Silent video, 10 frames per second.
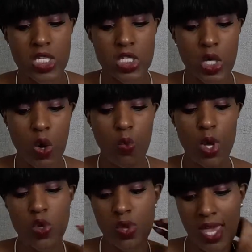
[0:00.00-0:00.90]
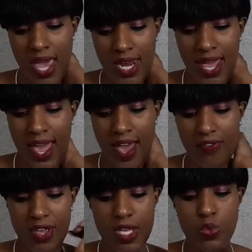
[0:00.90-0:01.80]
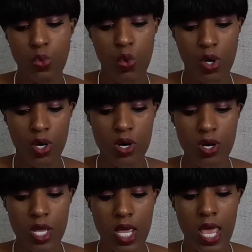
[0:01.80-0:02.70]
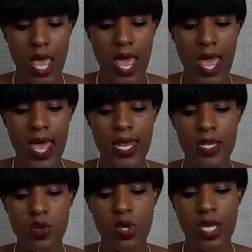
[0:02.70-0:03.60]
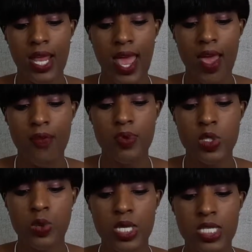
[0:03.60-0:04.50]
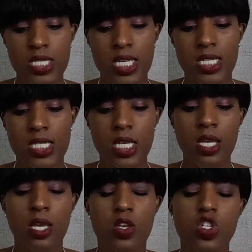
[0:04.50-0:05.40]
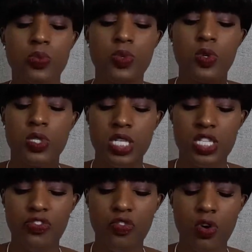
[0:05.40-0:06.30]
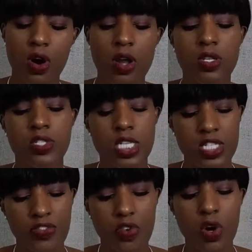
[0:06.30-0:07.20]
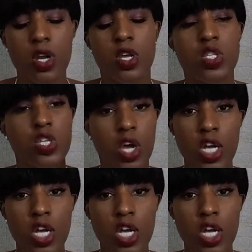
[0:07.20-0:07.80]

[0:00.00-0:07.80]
so what you can have is water and you can have between 60 you should be between 64 64 to